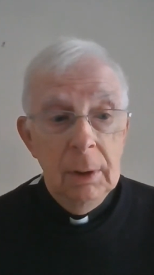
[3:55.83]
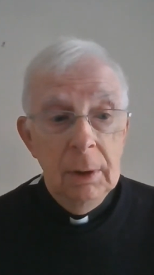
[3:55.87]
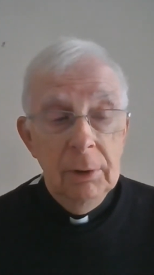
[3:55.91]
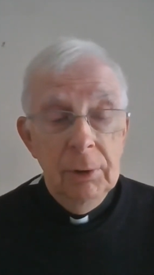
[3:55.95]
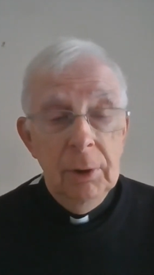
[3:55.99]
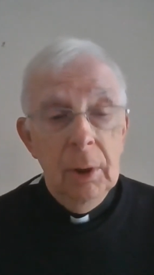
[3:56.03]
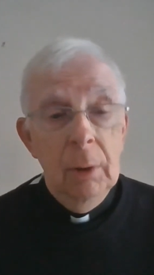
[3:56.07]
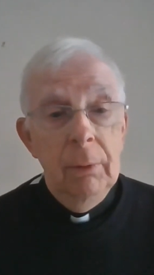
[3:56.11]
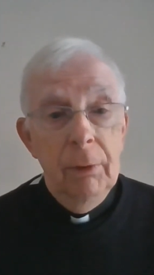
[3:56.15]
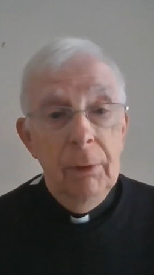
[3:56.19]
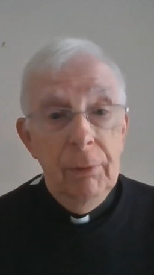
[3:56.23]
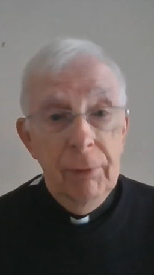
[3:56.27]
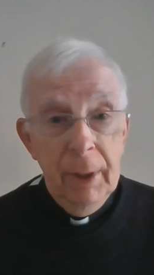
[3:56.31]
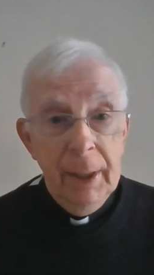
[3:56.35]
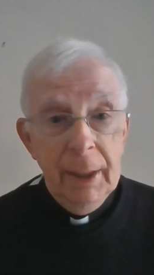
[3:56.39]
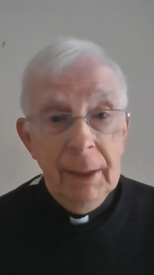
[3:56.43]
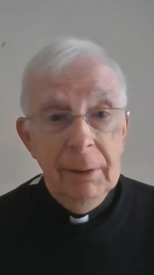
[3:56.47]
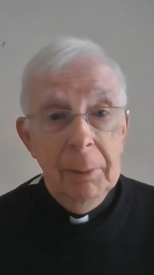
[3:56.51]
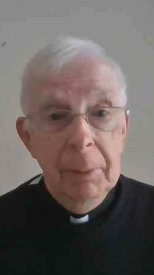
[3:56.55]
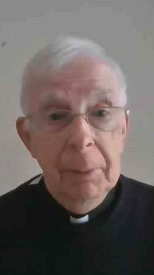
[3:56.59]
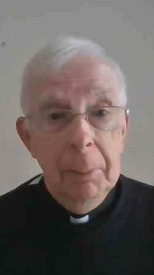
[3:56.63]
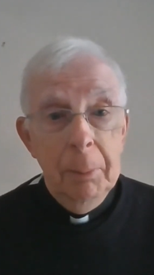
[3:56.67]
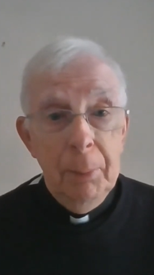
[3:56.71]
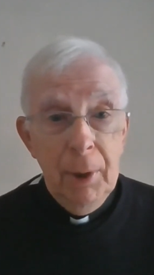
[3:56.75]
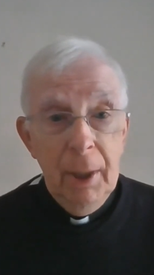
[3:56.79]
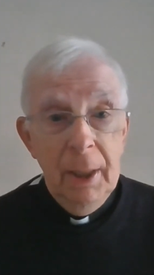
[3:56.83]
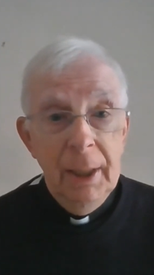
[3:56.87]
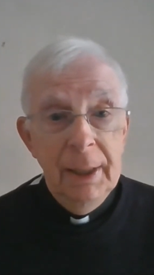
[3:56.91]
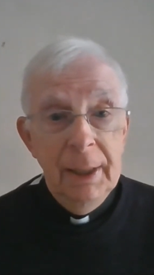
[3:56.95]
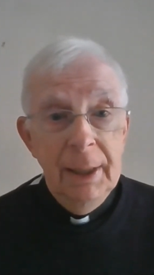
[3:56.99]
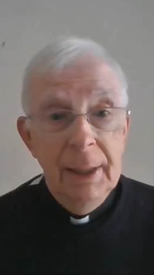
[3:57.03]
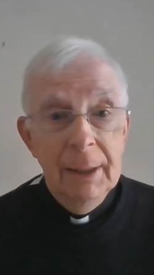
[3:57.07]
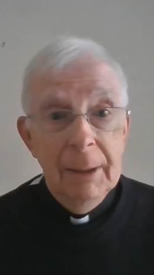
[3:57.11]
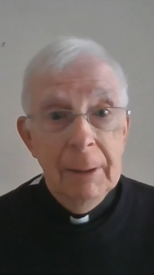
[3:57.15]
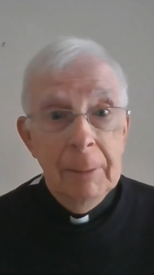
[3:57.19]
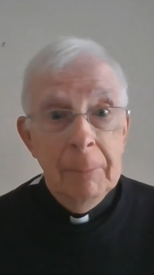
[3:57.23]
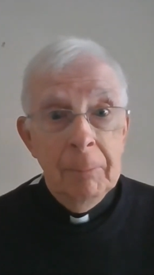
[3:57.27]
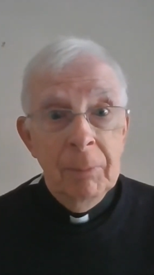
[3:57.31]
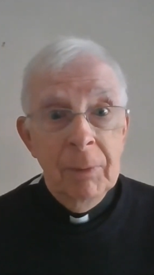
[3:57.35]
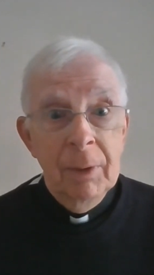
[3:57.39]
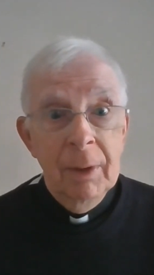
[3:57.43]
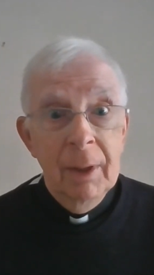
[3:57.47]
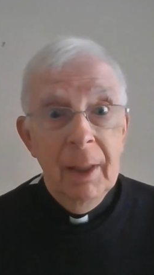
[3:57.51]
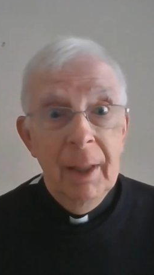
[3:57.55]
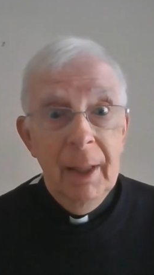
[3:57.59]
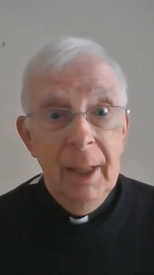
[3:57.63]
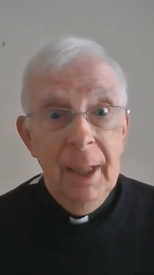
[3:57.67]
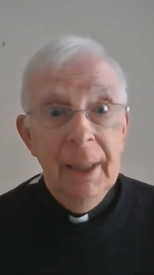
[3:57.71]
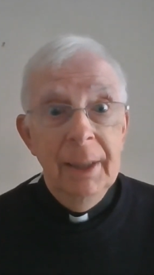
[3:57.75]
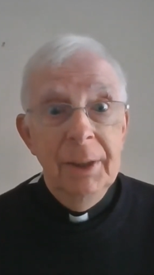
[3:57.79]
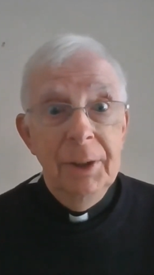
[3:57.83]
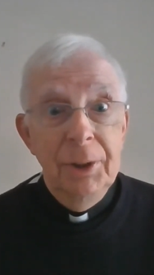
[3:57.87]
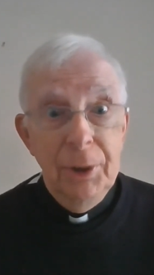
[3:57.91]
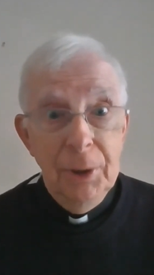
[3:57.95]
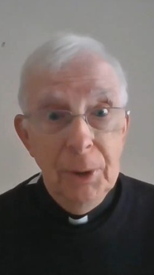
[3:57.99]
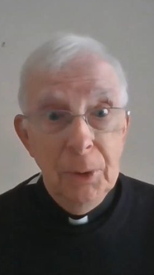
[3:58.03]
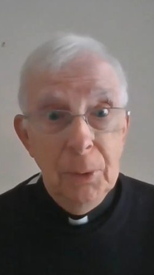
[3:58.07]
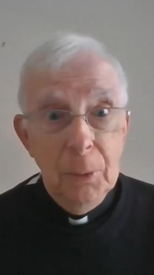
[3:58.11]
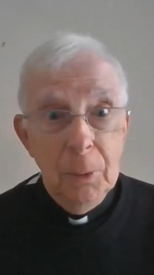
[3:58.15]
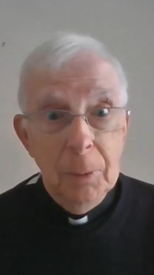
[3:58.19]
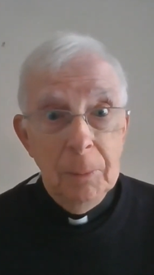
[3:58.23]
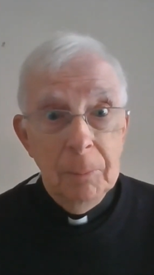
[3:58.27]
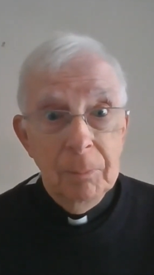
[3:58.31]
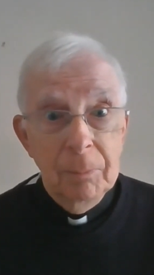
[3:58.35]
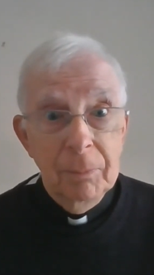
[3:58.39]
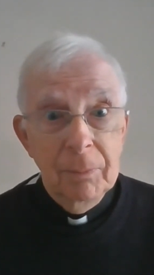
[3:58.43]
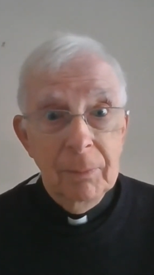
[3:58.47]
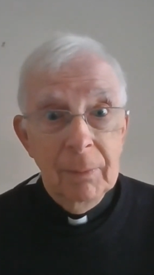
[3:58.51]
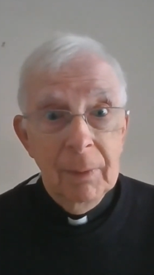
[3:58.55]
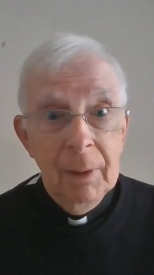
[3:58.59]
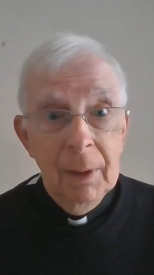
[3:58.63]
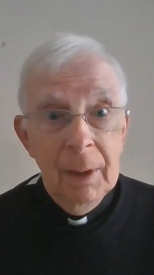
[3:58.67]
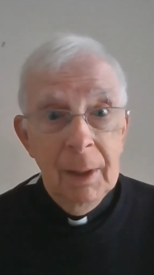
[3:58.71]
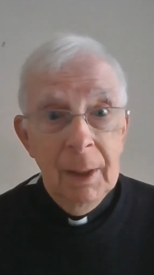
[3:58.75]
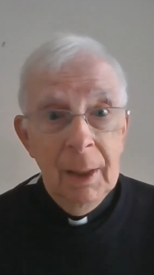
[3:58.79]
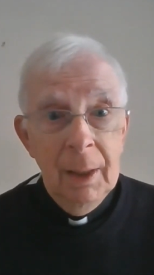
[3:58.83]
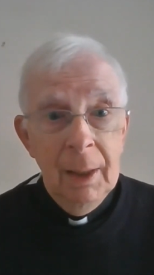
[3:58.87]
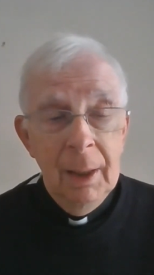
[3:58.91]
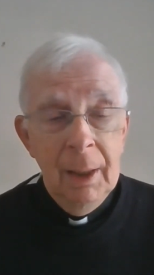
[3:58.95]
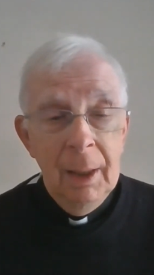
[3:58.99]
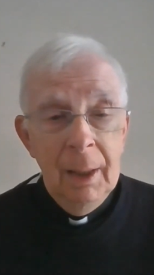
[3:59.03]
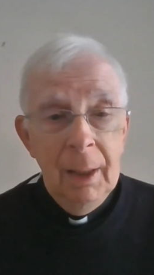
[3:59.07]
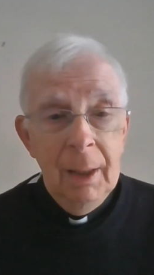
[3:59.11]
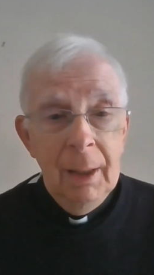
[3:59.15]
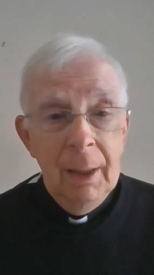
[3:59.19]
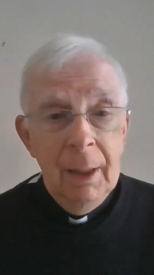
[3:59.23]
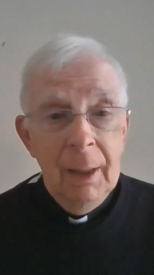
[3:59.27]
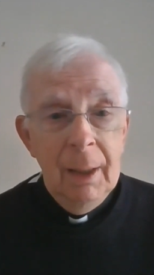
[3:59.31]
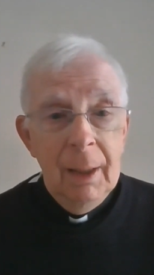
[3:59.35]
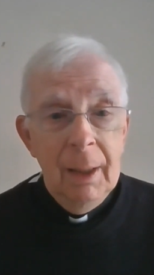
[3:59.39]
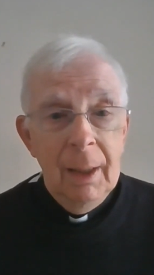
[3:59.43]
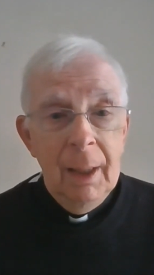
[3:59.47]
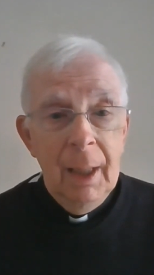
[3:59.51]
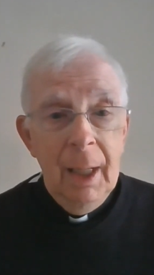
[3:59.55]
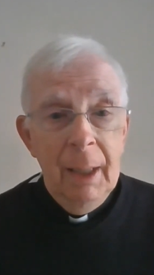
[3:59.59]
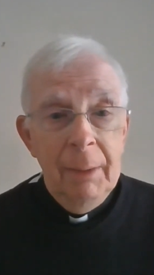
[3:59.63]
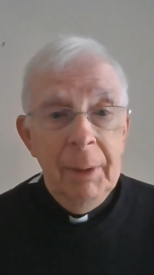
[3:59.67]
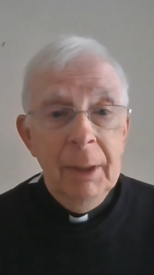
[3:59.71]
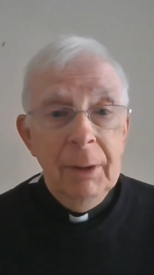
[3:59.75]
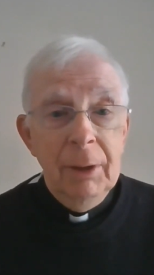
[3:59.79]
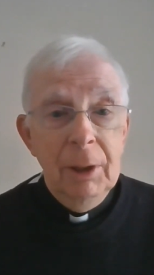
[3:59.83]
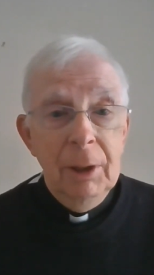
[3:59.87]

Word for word: So reflect, pray, and do. I'm now